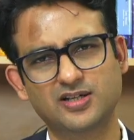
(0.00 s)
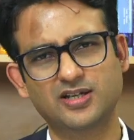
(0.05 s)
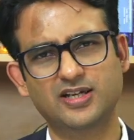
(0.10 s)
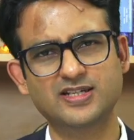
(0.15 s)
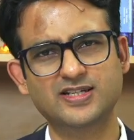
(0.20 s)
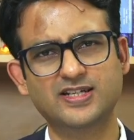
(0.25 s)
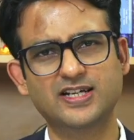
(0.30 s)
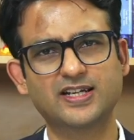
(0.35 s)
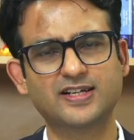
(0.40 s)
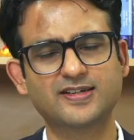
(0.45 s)
is
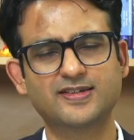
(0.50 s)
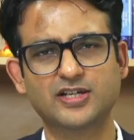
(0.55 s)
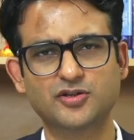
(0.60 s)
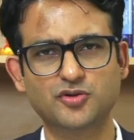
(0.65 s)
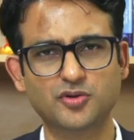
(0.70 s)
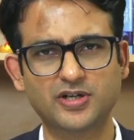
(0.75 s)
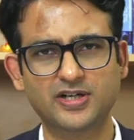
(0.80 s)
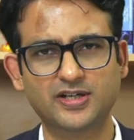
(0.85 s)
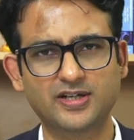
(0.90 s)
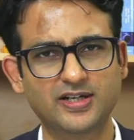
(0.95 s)
getting
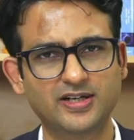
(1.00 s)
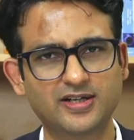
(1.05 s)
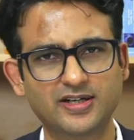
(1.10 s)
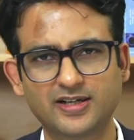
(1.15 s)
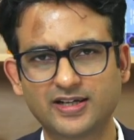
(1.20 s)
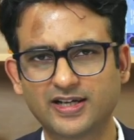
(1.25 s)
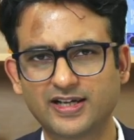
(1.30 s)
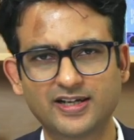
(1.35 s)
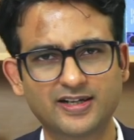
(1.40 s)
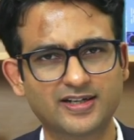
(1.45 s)
saturated in
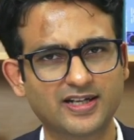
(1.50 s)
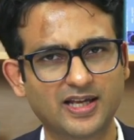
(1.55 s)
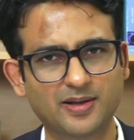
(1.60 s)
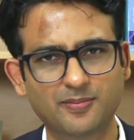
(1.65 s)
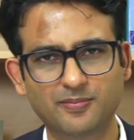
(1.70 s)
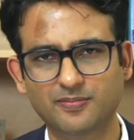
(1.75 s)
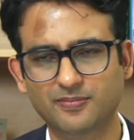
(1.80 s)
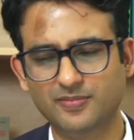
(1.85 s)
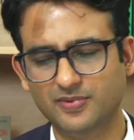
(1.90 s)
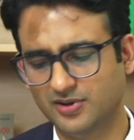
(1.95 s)
any
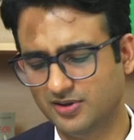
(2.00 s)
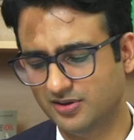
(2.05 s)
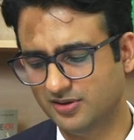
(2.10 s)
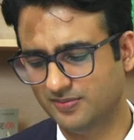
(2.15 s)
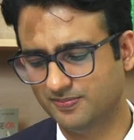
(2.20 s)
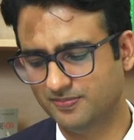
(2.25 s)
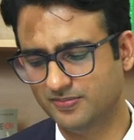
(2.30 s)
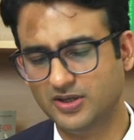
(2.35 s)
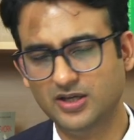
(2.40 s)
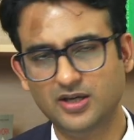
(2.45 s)
time uh,
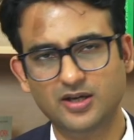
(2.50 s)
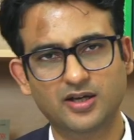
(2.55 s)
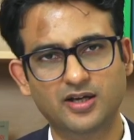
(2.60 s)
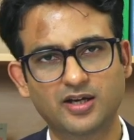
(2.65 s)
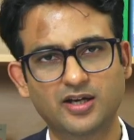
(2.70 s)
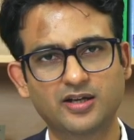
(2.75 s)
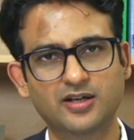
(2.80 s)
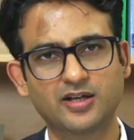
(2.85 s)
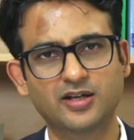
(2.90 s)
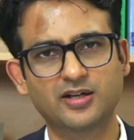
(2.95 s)

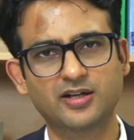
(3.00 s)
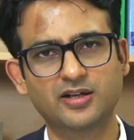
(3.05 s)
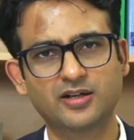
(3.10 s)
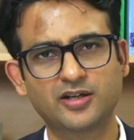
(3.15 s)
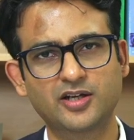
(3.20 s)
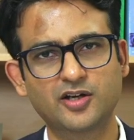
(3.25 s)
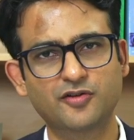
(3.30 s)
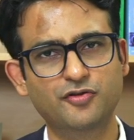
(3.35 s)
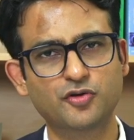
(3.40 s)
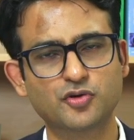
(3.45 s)
in, in, in
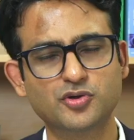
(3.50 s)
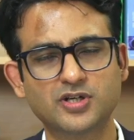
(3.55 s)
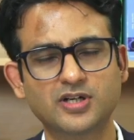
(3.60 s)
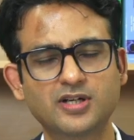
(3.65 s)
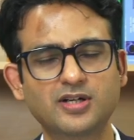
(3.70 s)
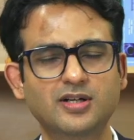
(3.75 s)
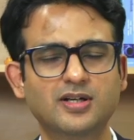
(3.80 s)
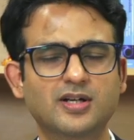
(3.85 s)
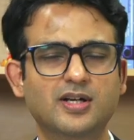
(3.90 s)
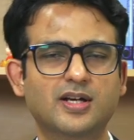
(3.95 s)
near future.